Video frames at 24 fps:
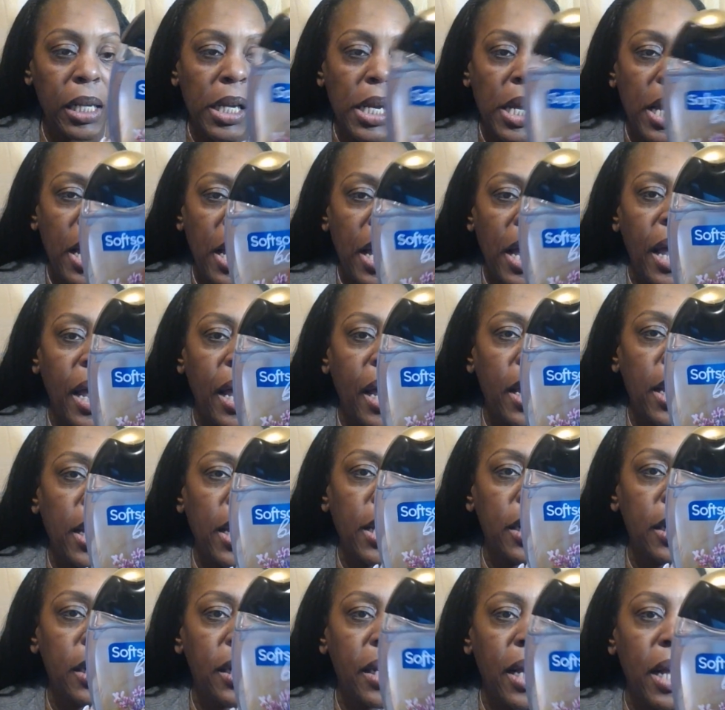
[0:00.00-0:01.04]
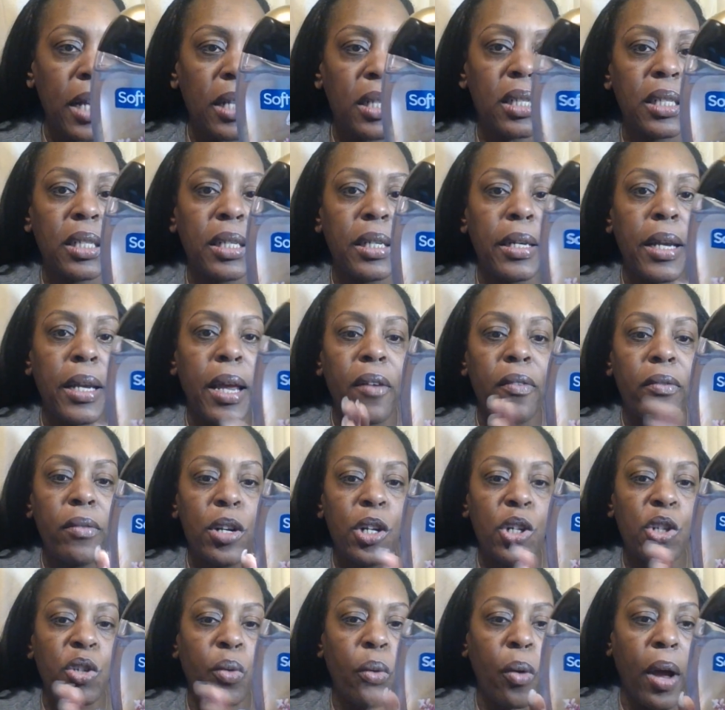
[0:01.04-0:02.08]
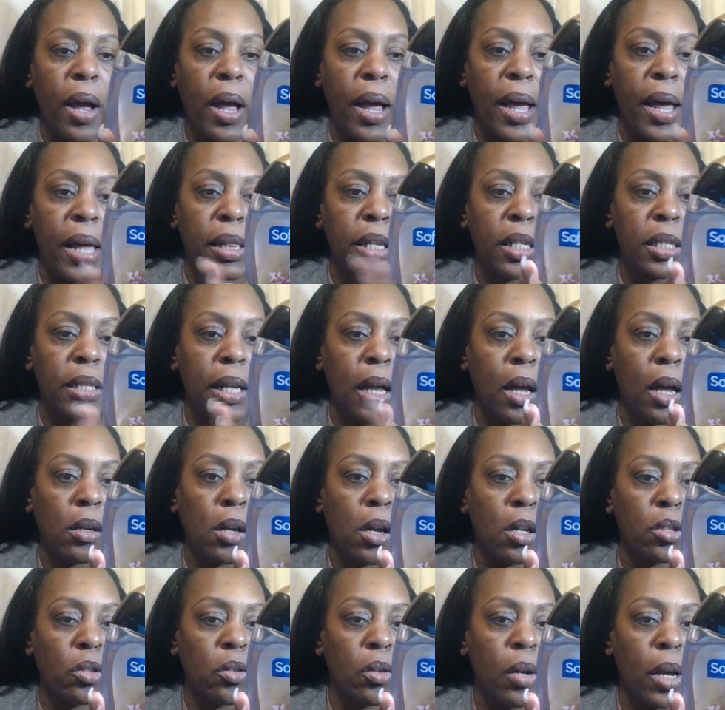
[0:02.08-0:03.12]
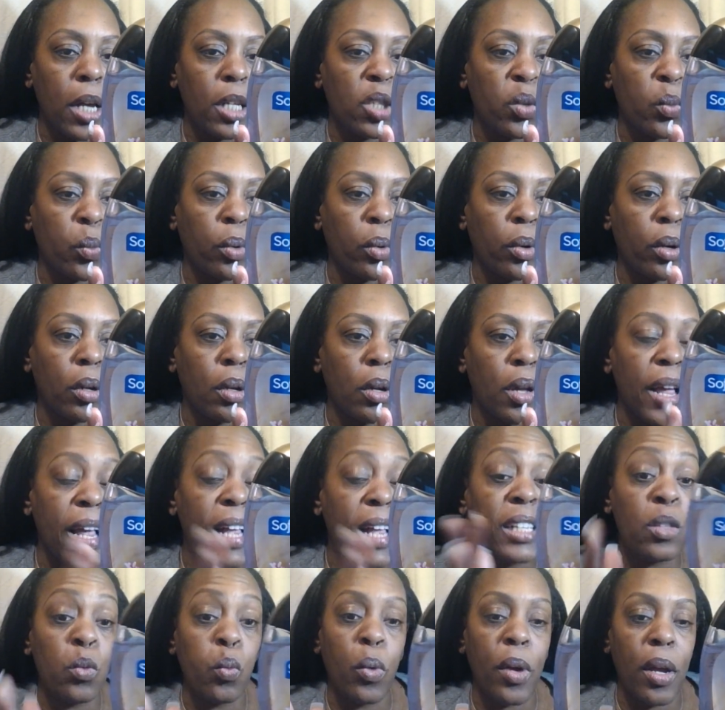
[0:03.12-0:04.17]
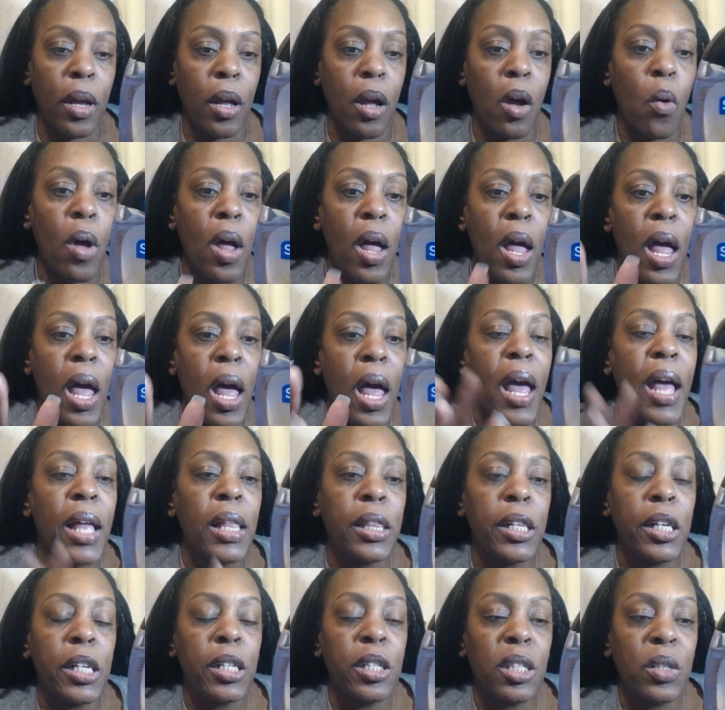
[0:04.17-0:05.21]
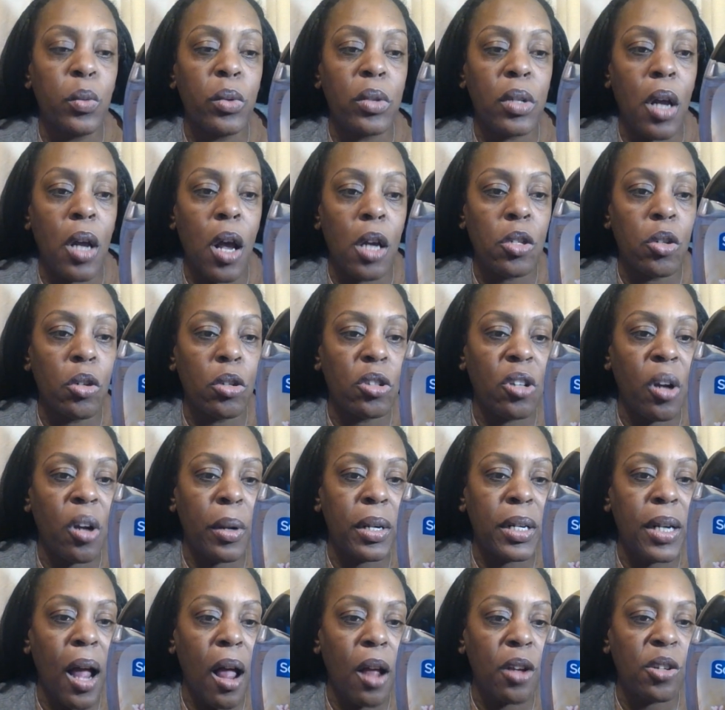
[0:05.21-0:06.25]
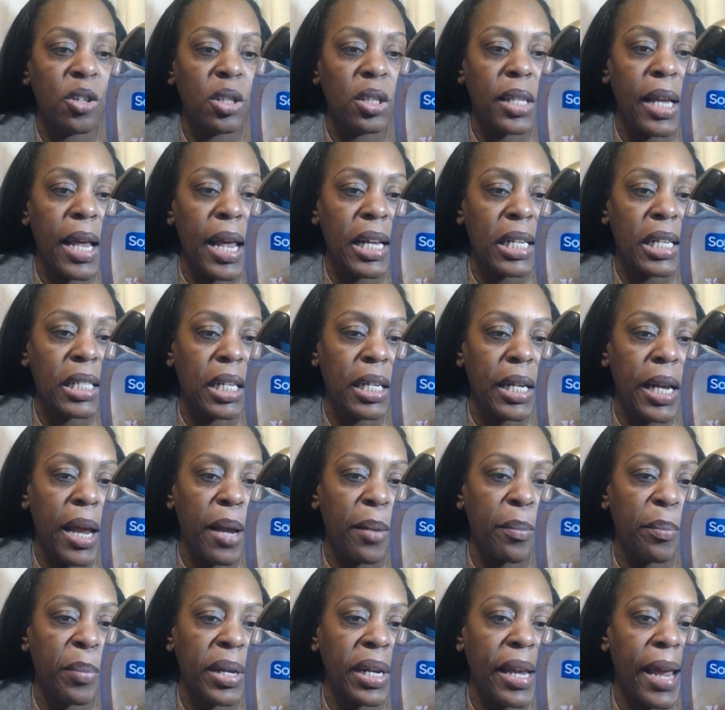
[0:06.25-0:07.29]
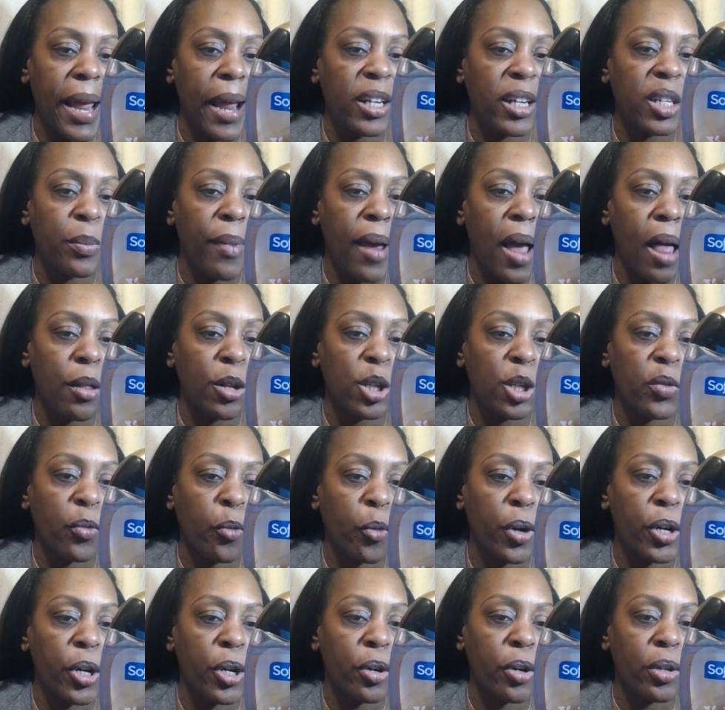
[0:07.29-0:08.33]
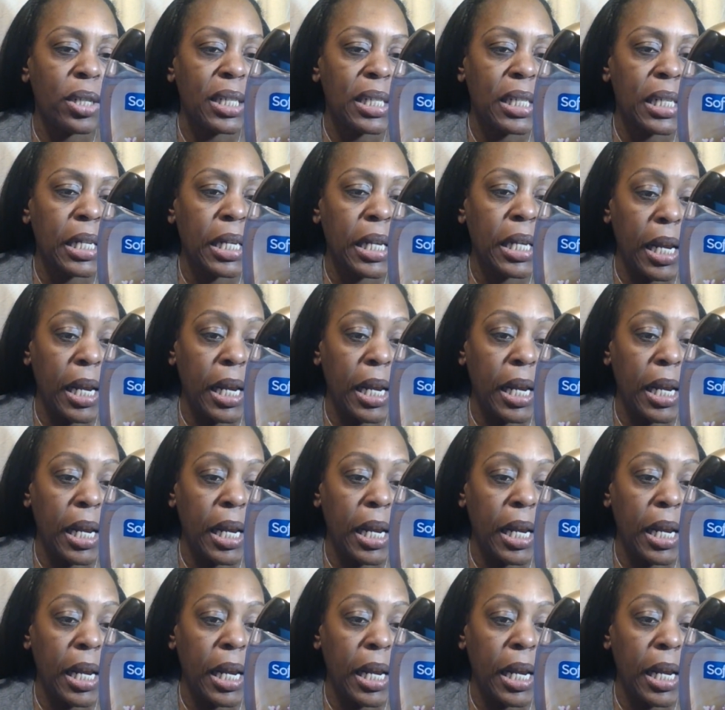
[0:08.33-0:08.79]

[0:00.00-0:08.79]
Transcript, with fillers: and yes definitely try this out also as well as well and this is was also dermatologist tested and ph balance for your skin